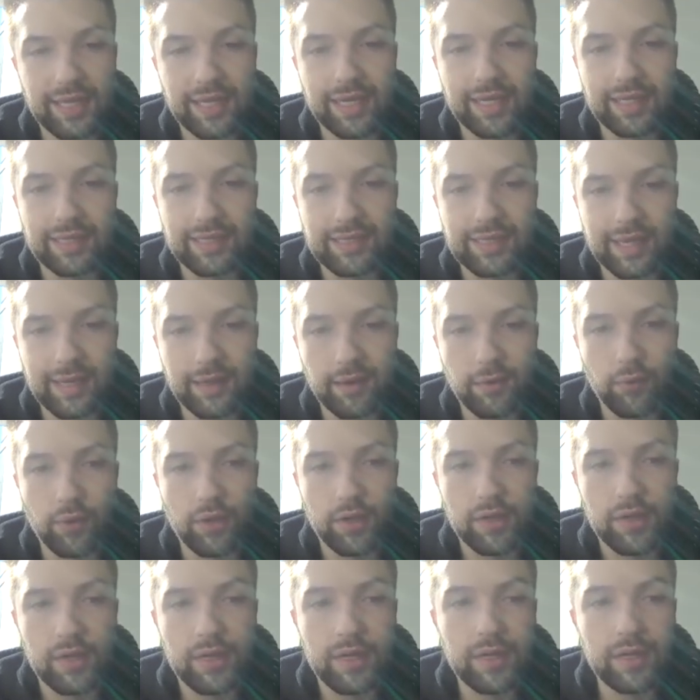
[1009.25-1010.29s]
getting a second
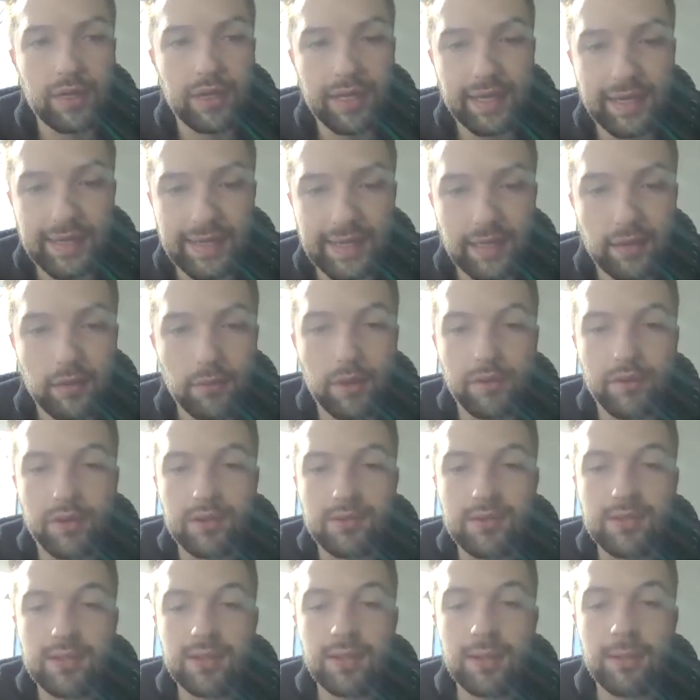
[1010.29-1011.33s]
one, like a Caleb
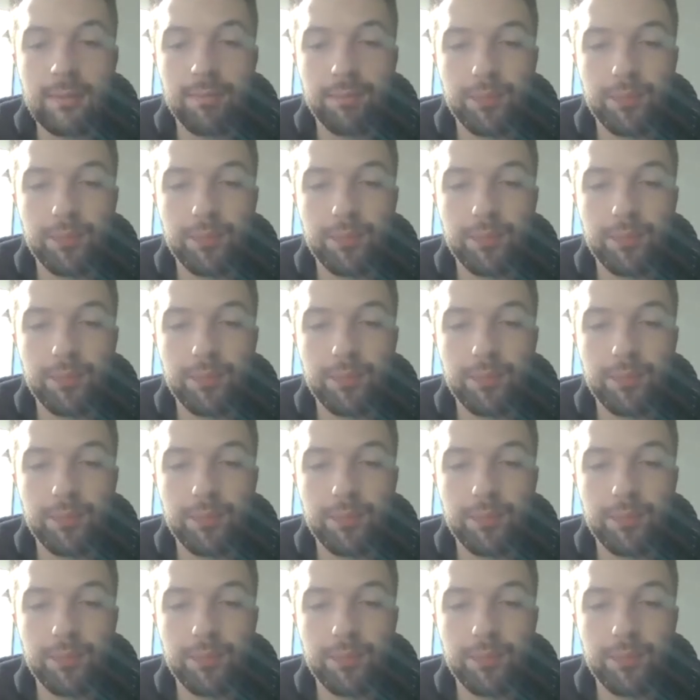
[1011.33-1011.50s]
Evans,